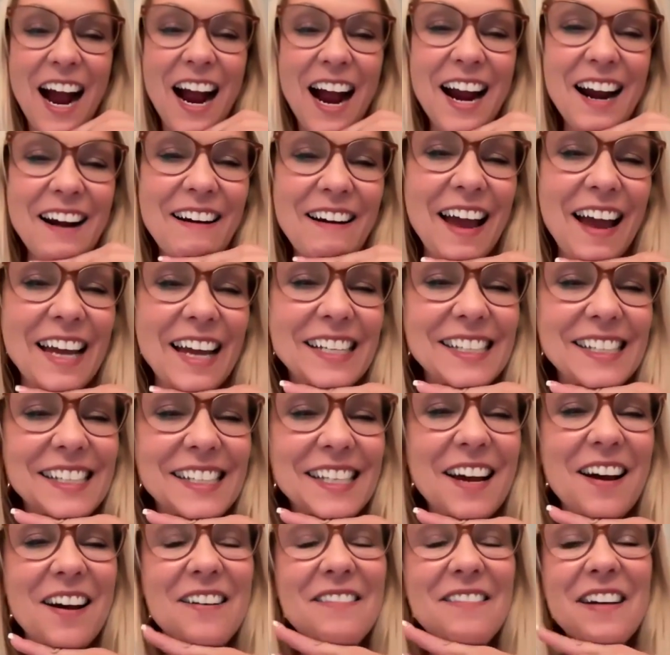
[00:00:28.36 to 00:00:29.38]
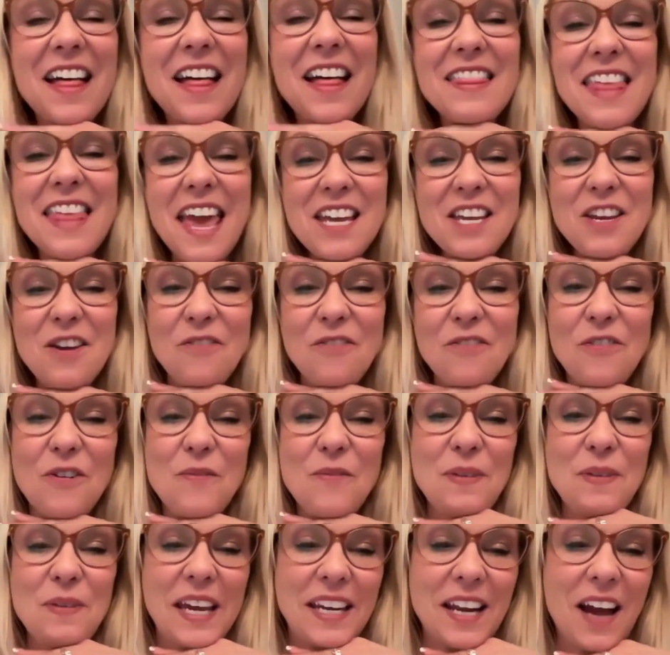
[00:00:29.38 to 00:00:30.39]
All right. So thank you for
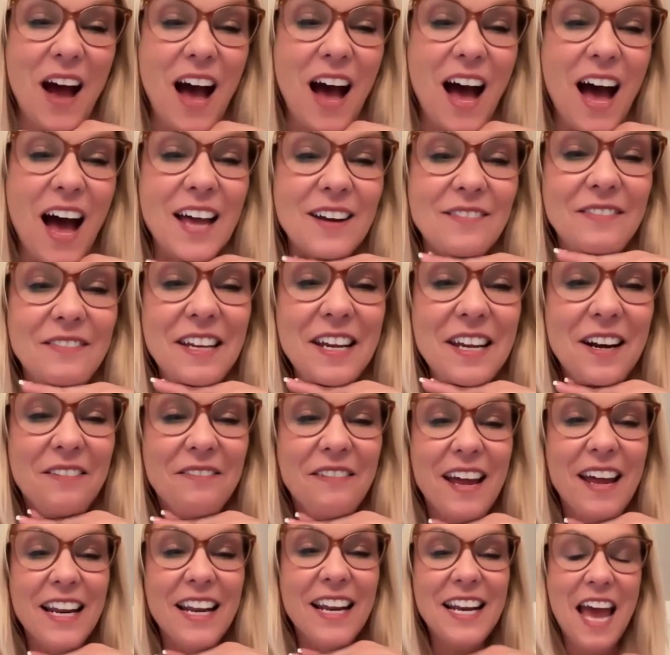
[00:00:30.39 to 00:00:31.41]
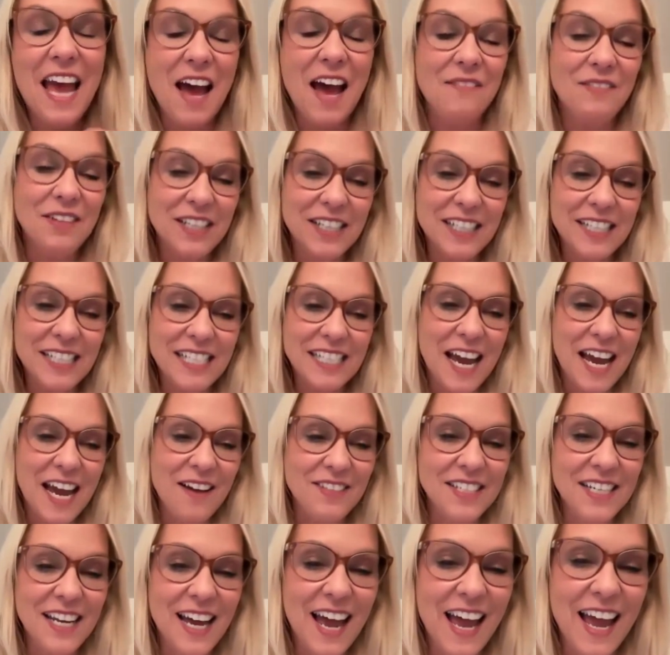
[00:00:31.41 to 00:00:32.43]
being on. We are ready to have a good time
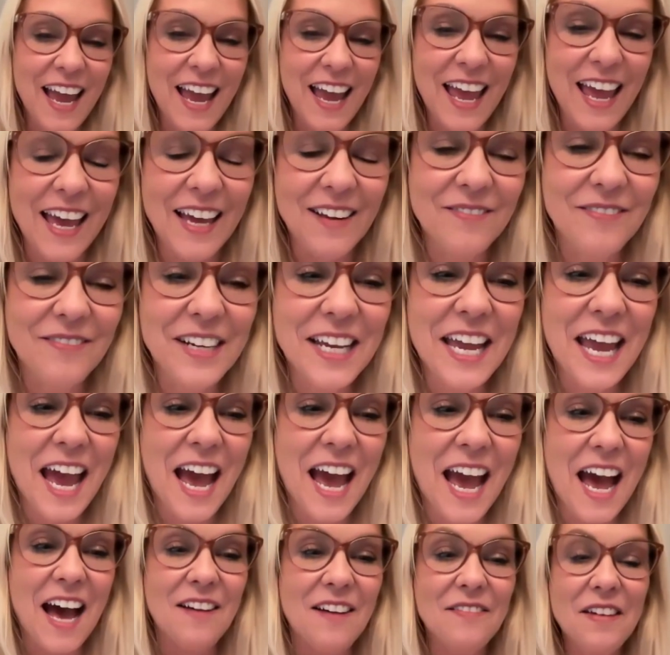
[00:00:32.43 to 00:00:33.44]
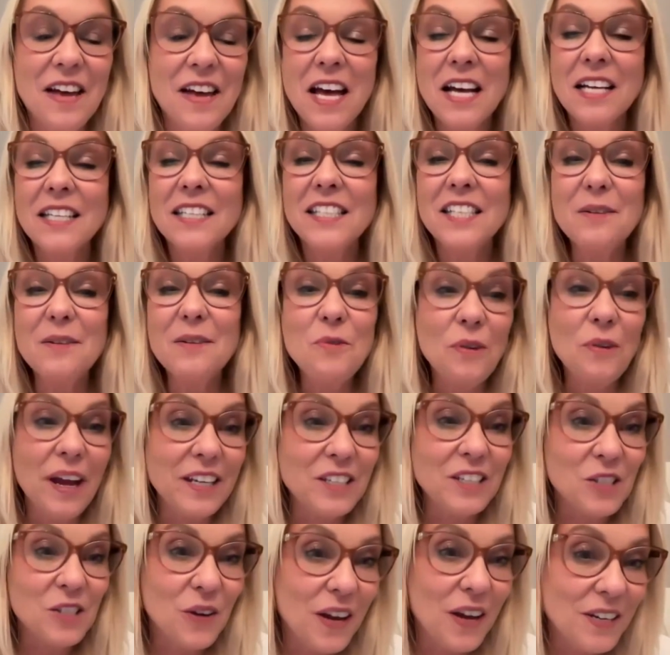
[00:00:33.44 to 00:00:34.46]
tonight. And we have some
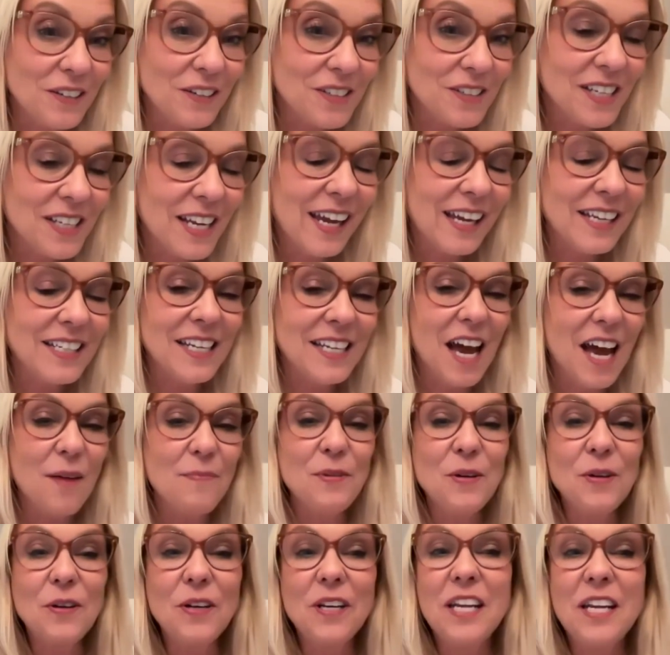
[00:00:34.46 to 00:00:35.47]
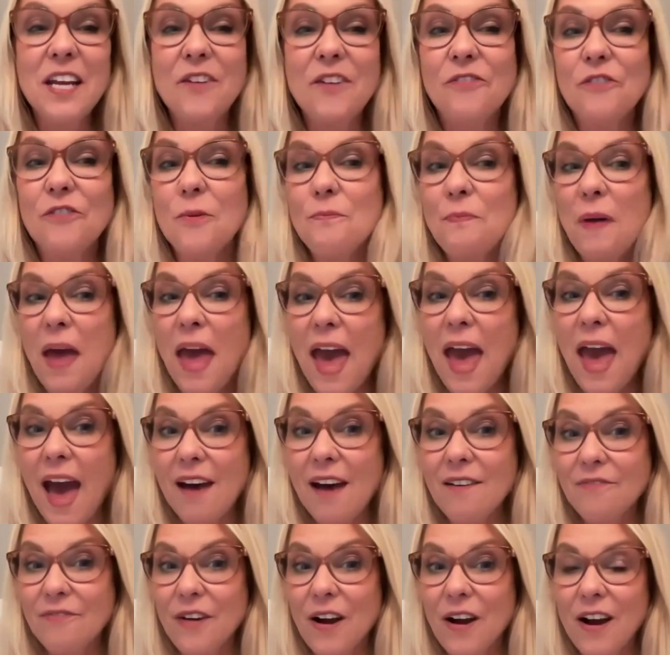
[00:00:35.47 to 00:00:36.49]
great trainers lined up. You're going to hear from
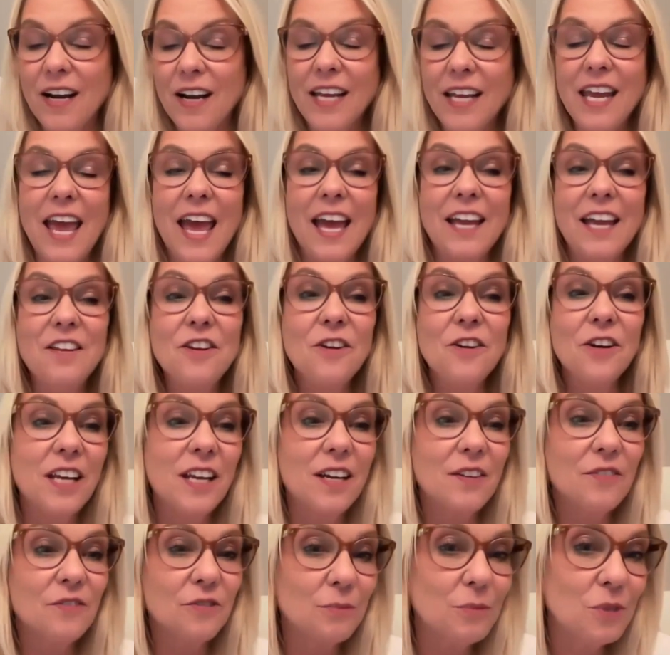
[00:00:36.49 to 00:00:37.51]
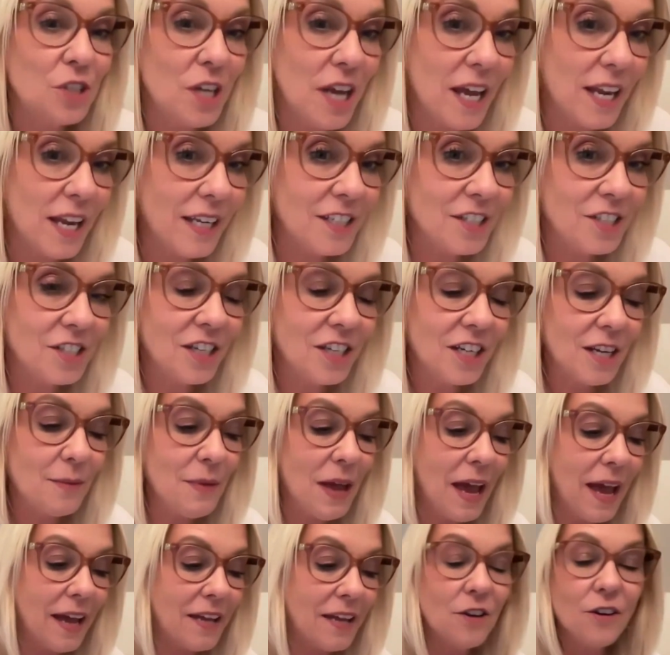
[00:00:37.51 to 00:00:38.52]
Pat Fraley and you're going to hear from Jeni Cheathan
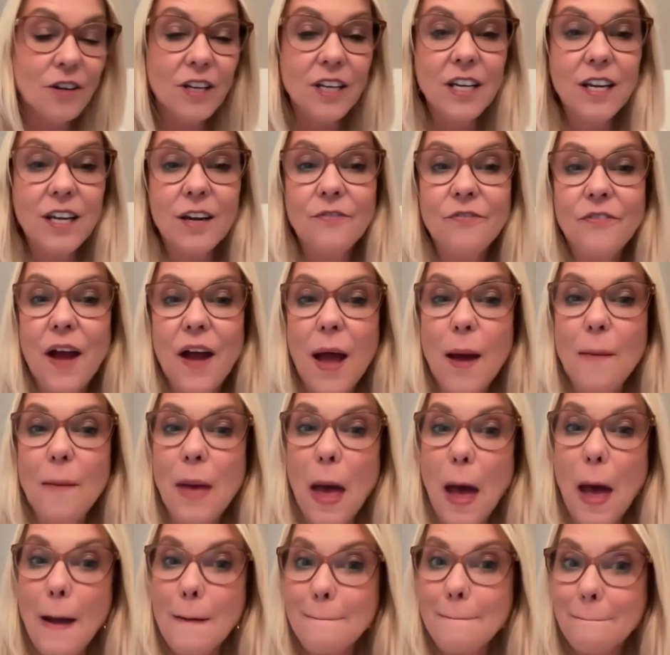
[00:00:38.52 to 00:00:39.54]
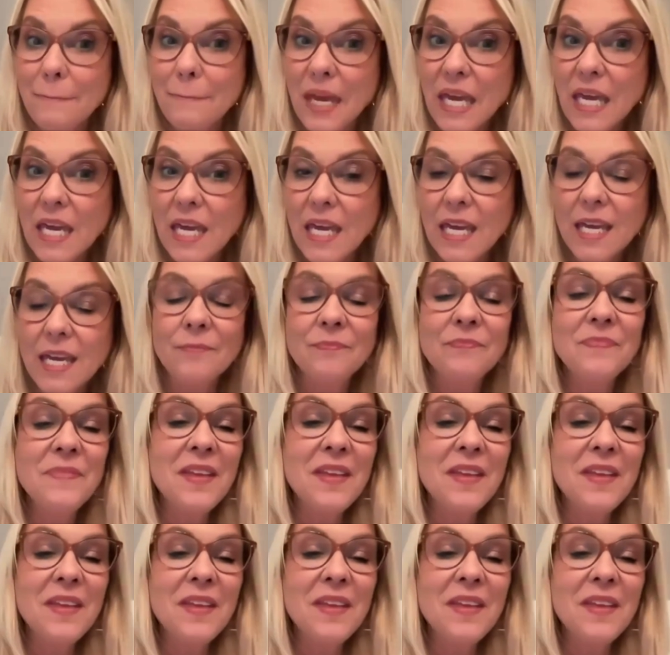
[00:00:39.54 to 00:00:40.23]
and you're going to hear from me.